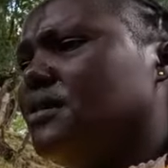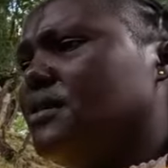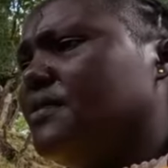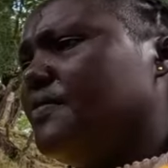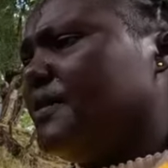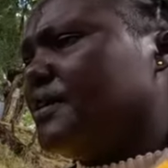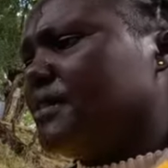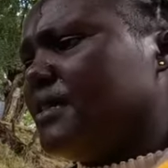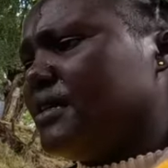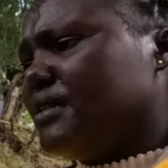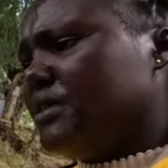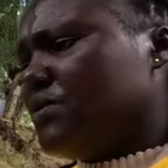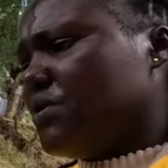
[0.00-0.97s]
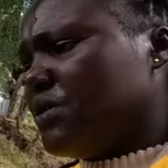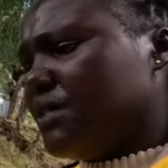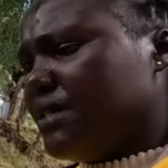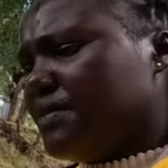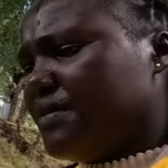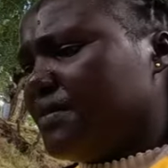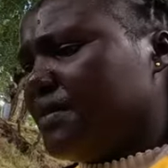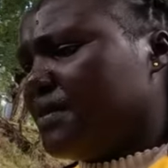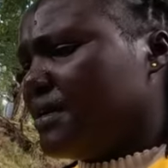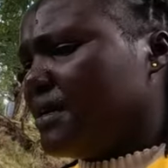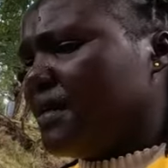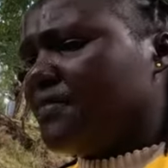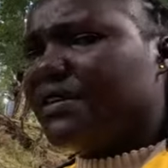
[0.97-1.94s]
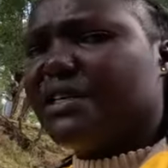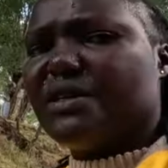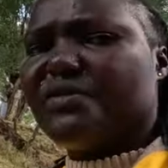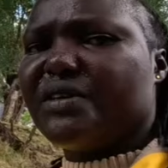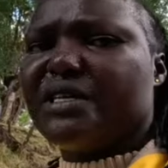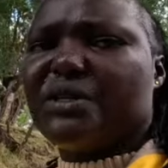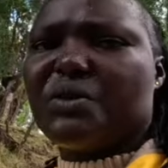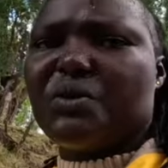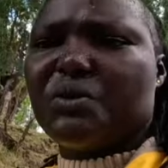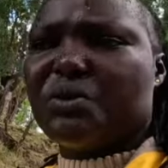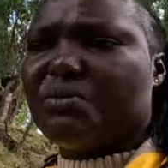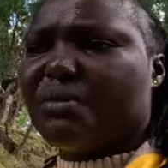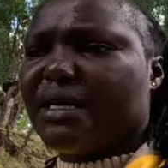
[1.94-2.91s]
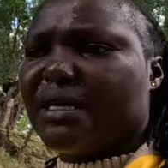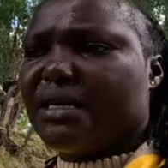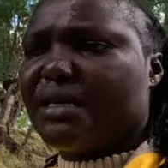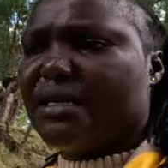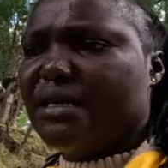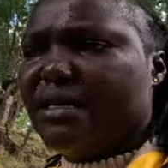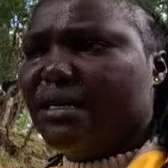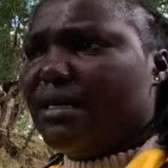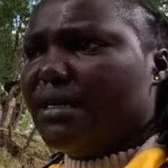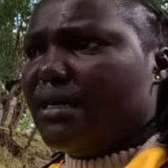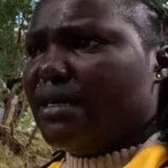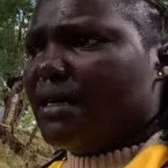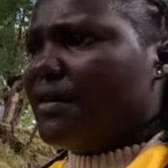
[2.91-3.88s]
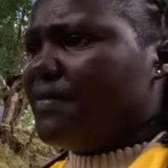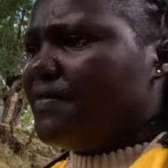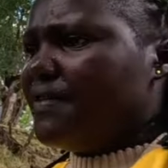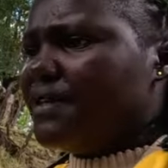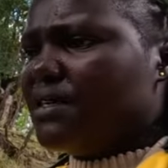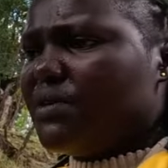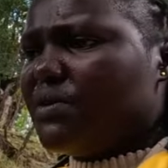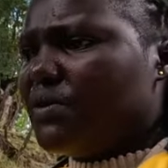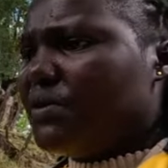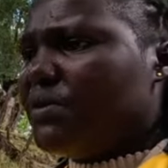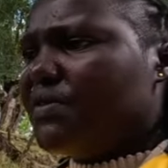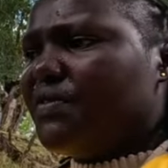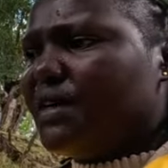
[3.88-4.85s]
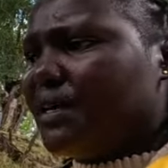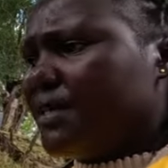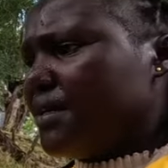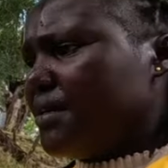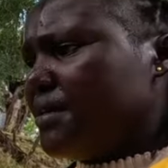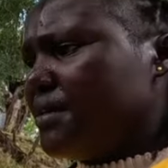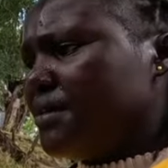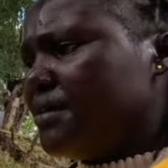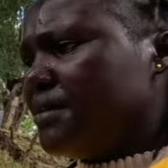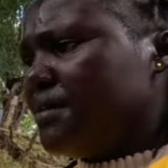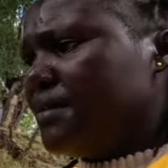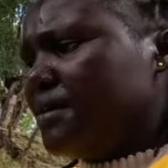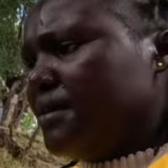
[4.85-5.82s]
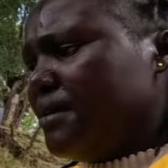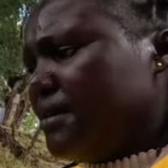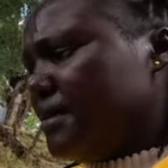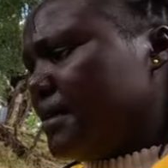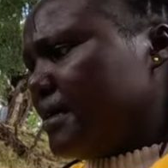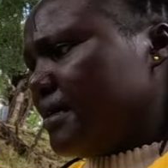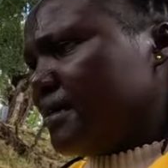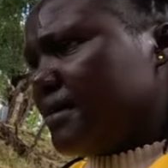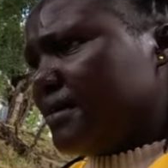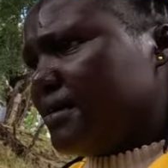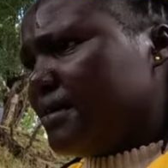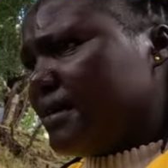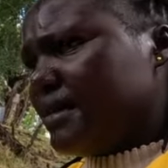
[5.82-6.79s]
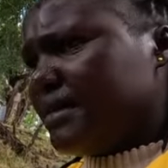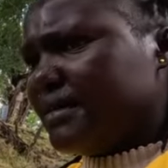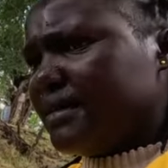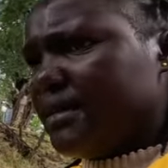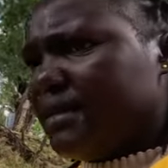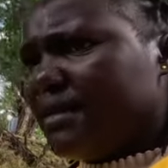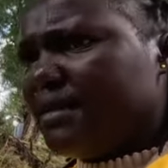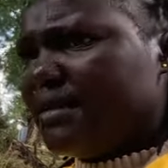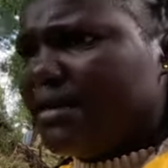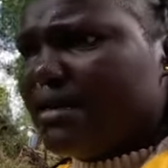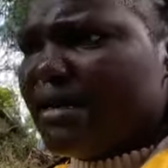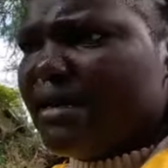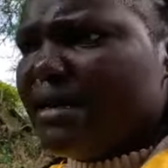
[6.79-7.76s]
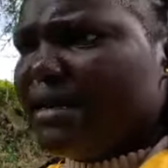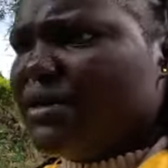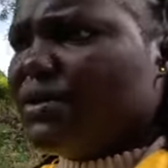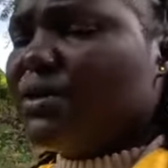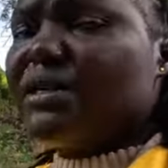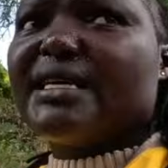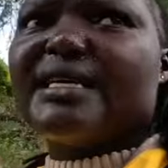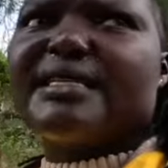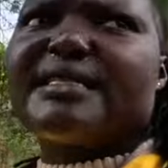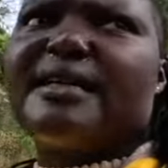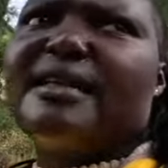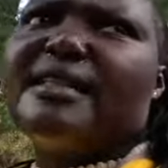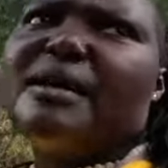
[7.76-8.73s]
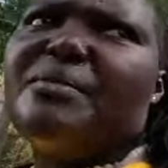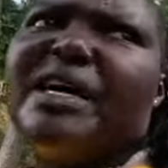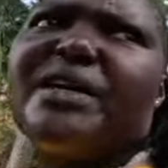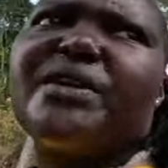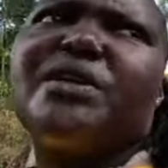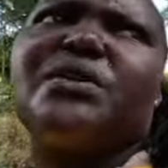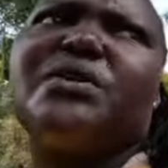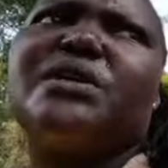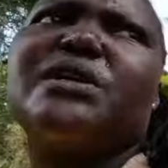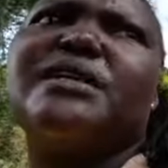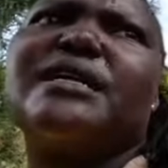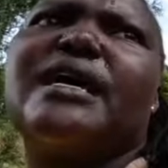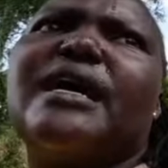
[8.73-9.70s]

the fact that he was a very, very good man, a very good father. Like, guys, there is another burial going